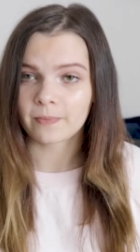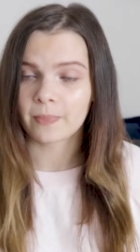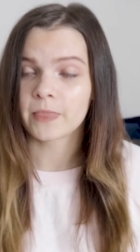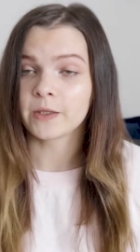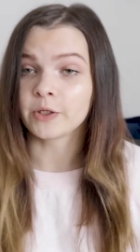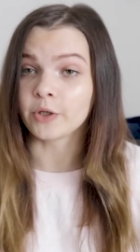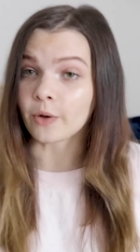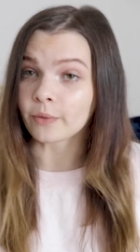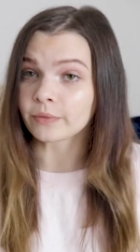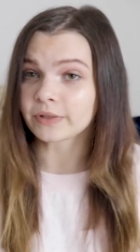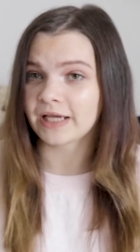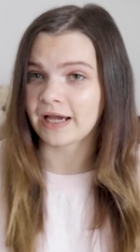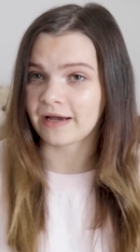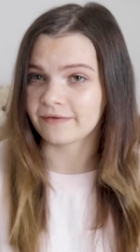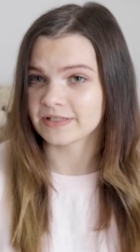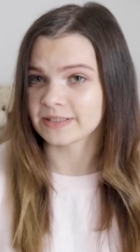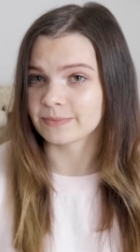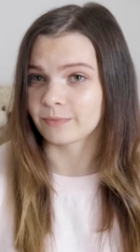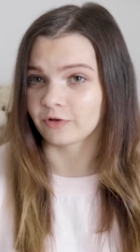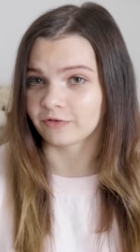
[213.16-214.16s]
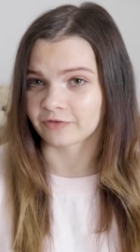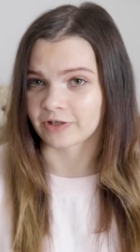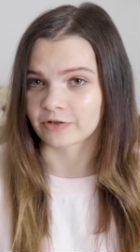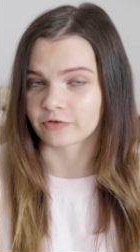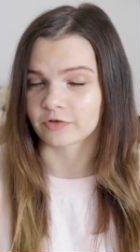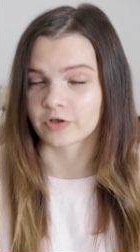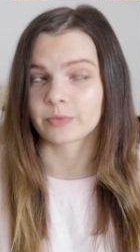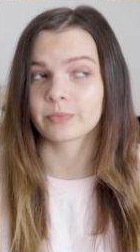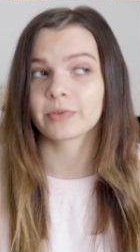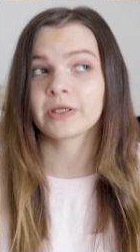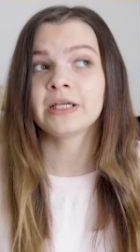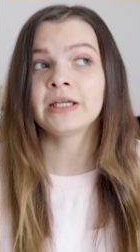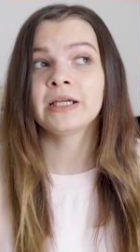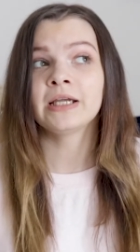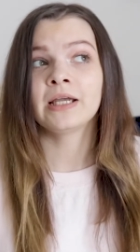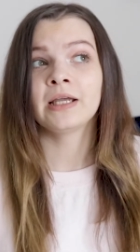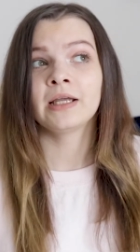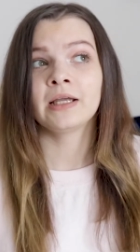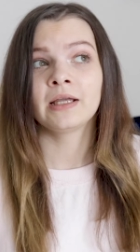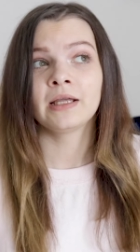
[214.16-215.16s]
You only have a small friend group.
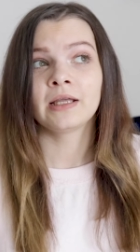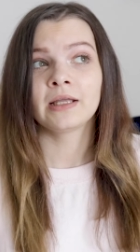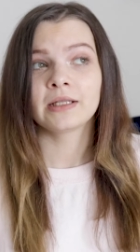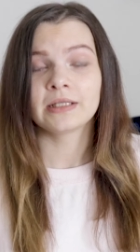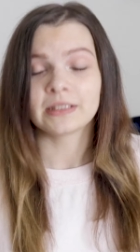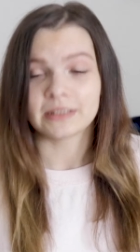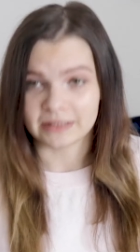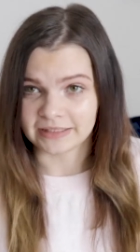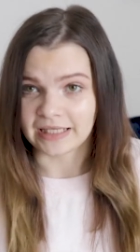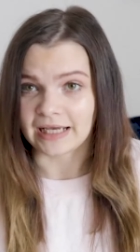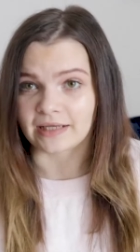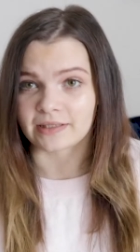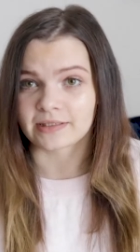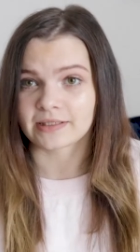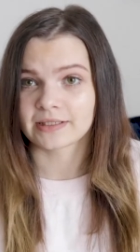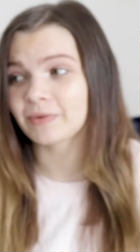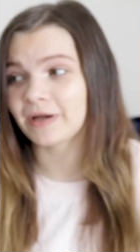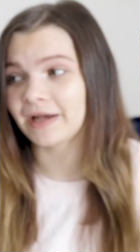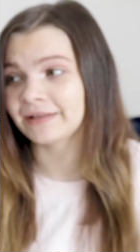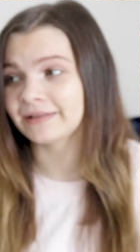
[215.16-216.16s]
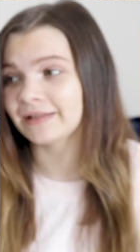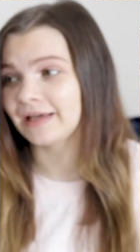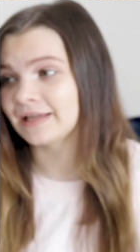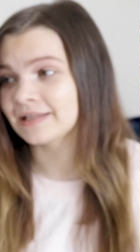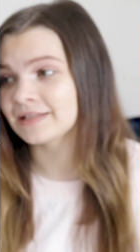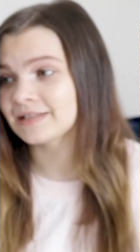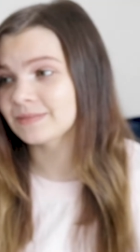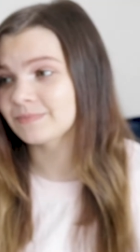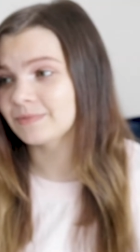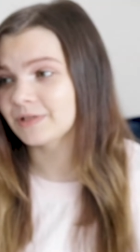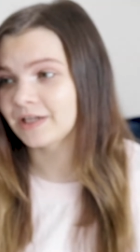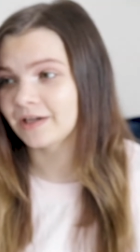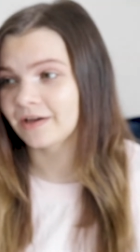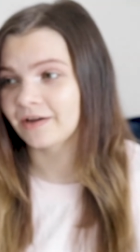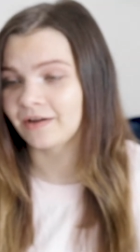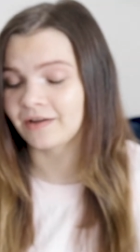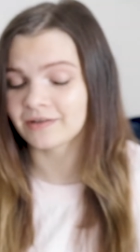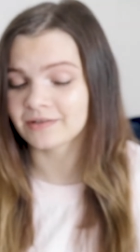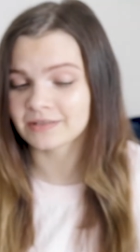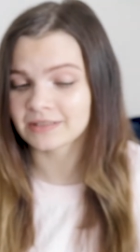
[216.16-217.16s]
Yes, and that's
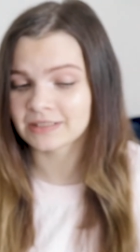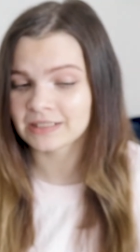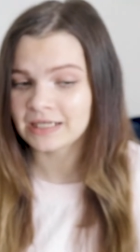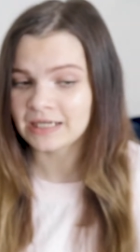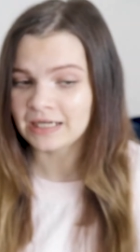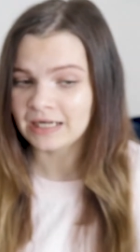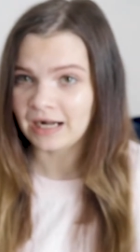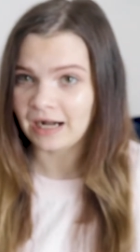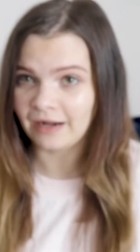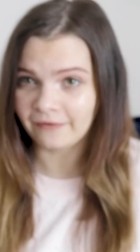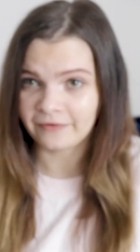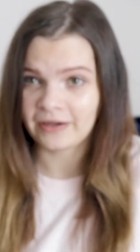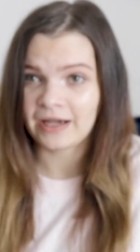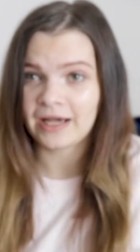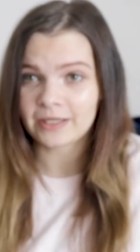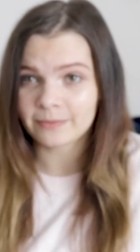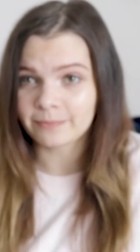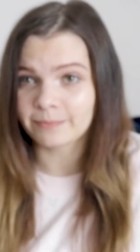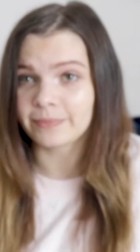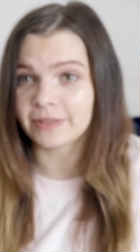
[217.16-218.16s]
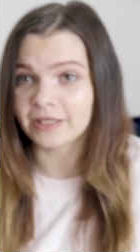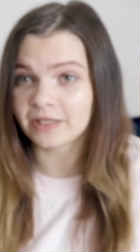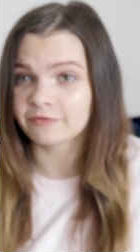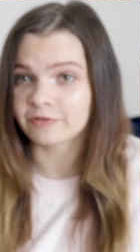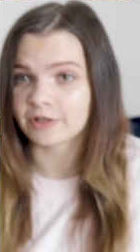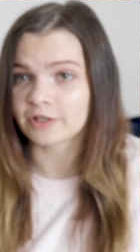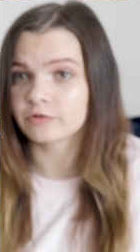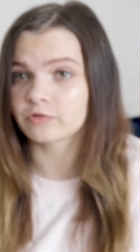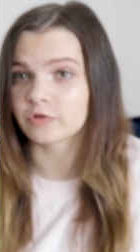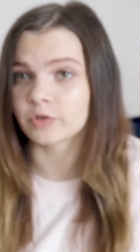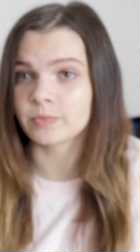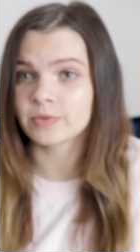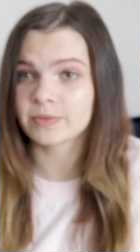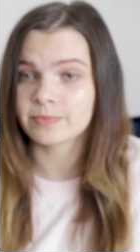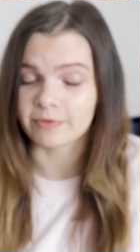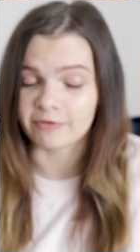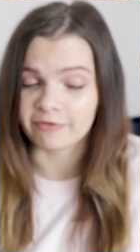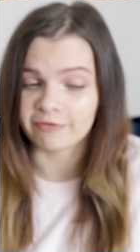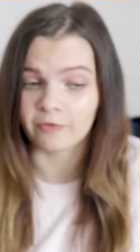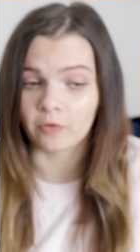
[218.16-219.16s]
because I've had big friend groups
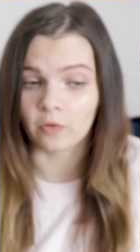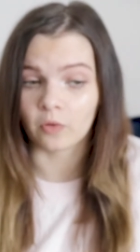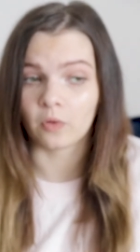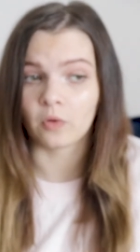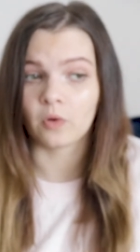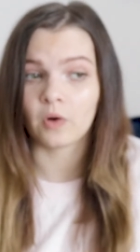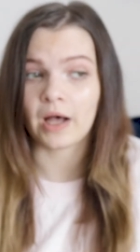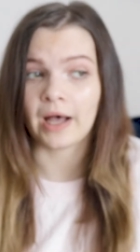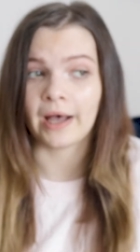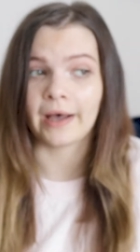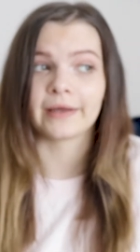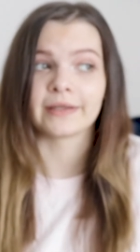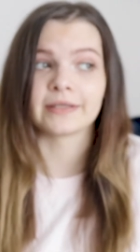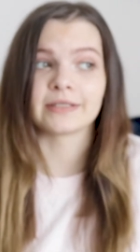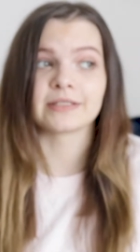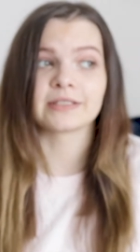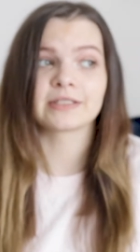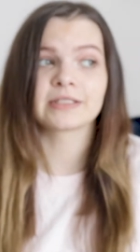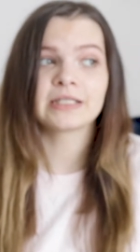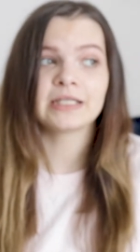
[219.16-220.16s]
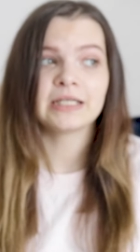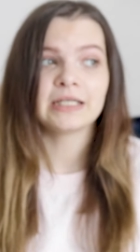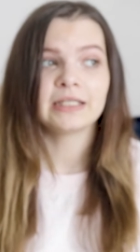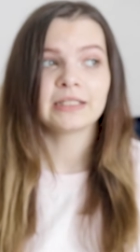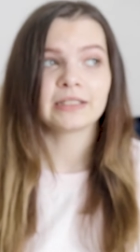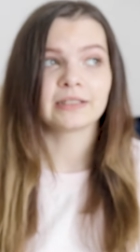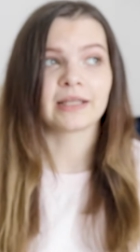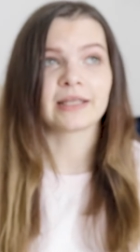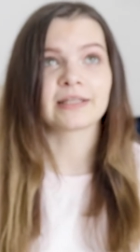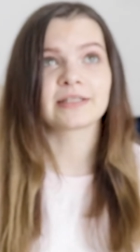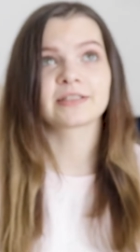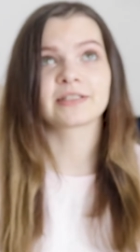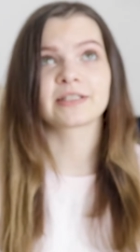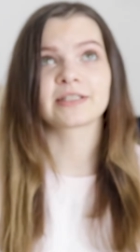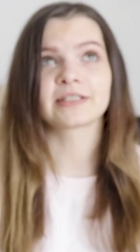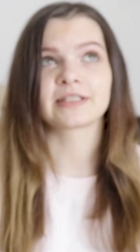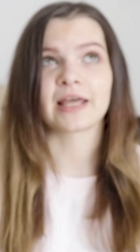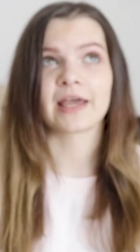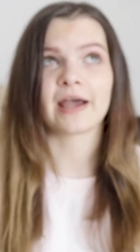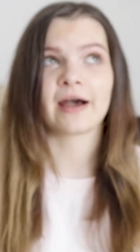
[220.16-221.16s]
before, and let's
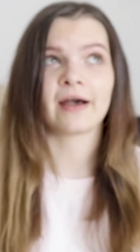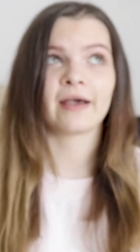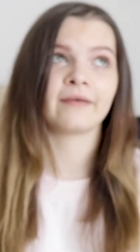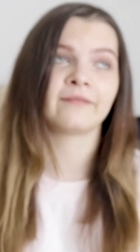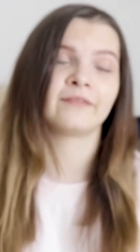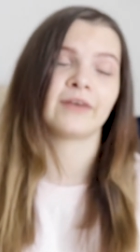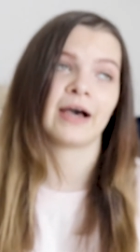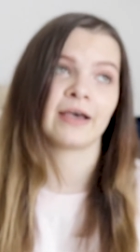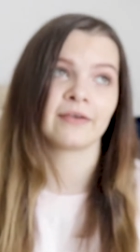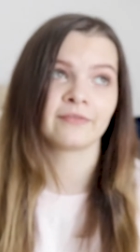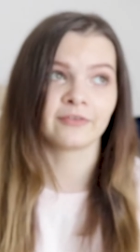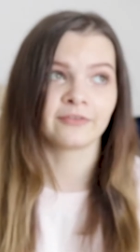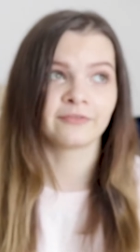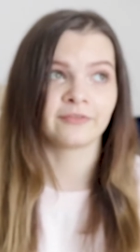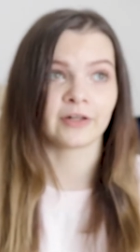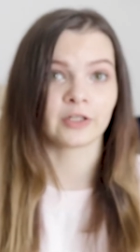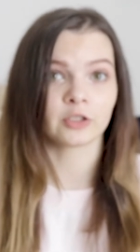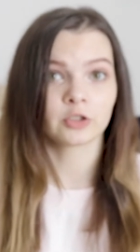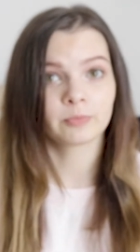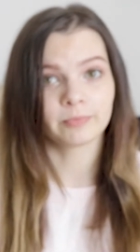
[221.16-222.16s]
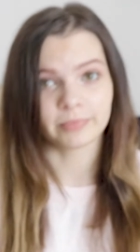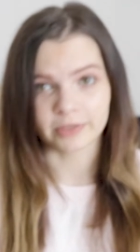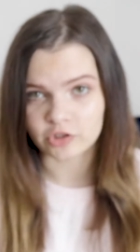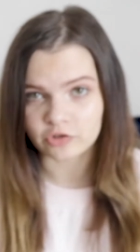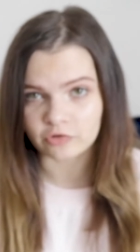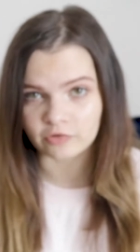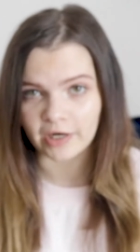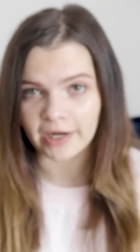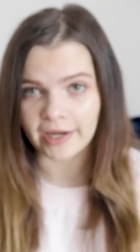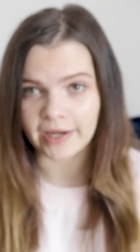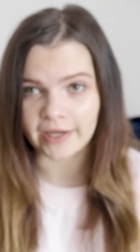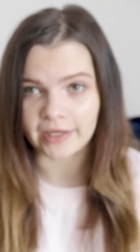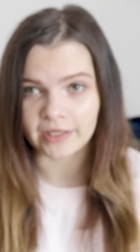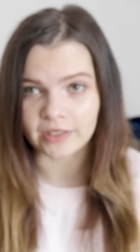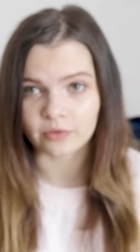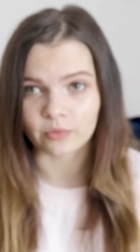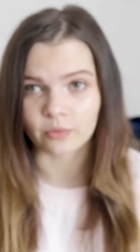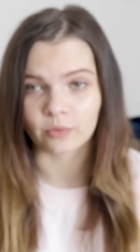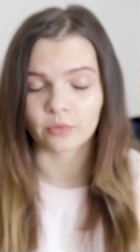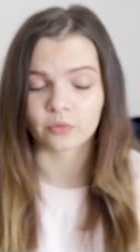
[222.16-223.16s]
just say I've either felt betrayed
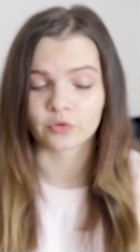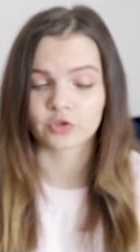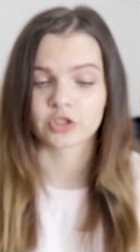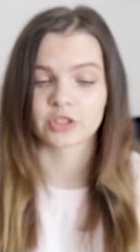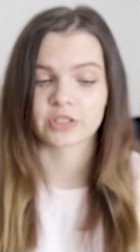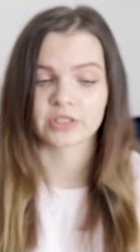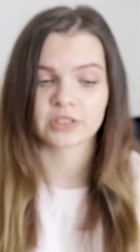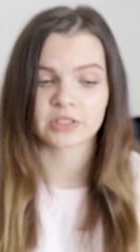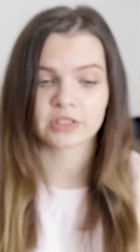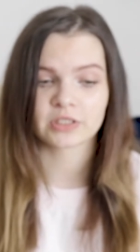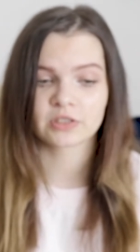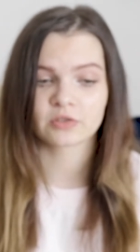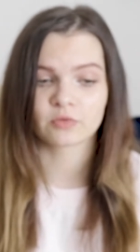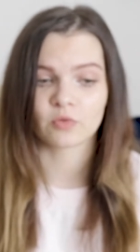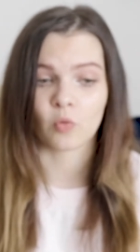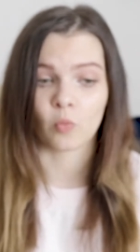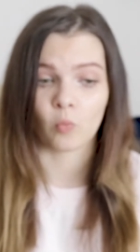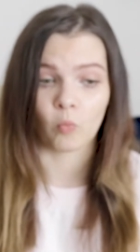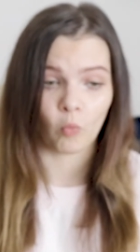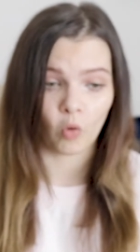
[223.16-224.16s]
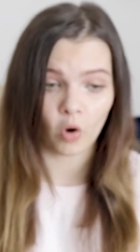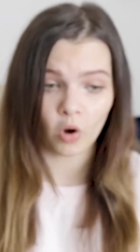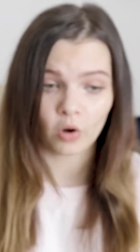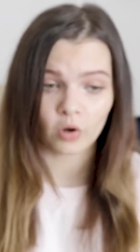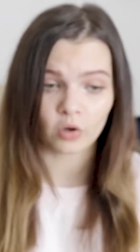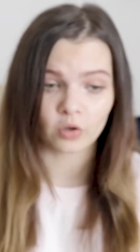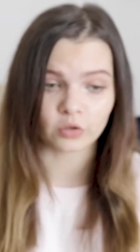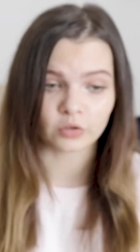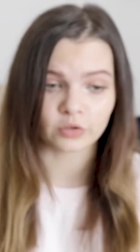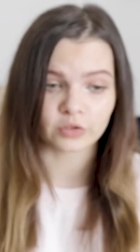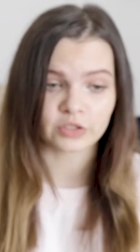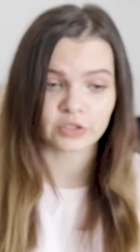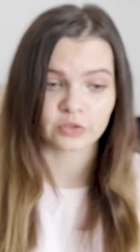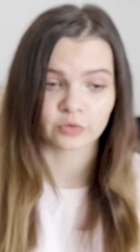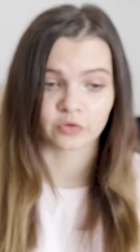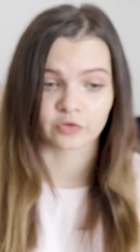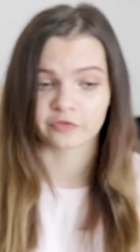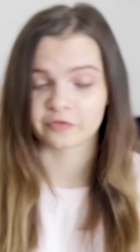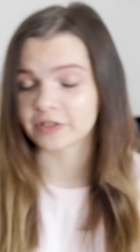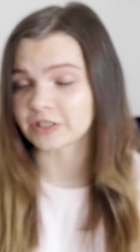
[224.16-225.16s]
or just was,
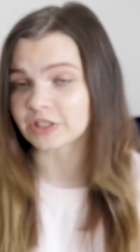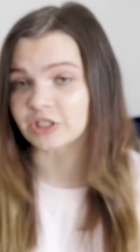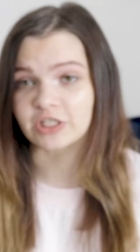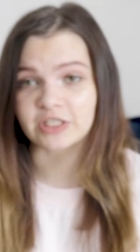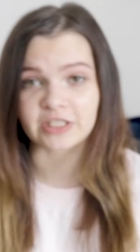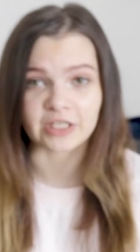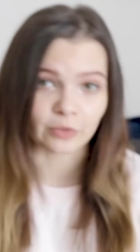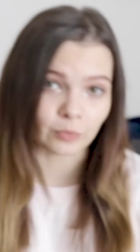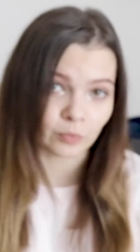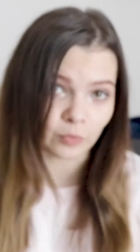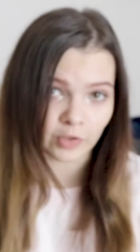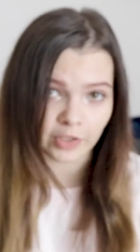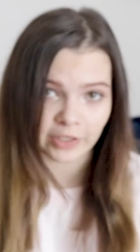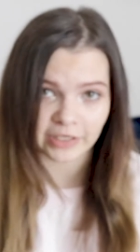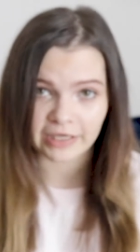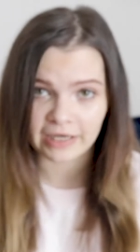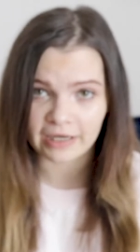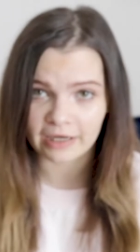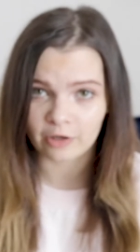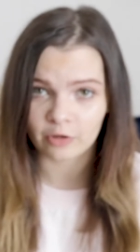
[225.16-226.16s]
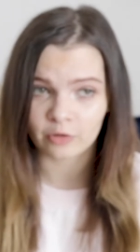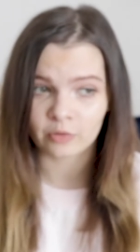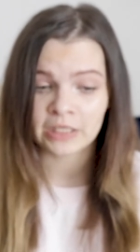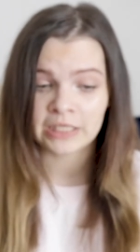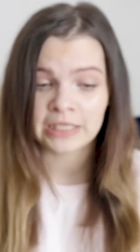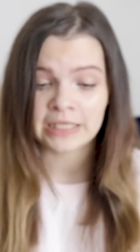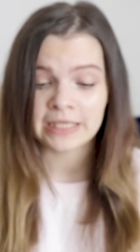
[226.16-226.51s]
or they just didn't work out.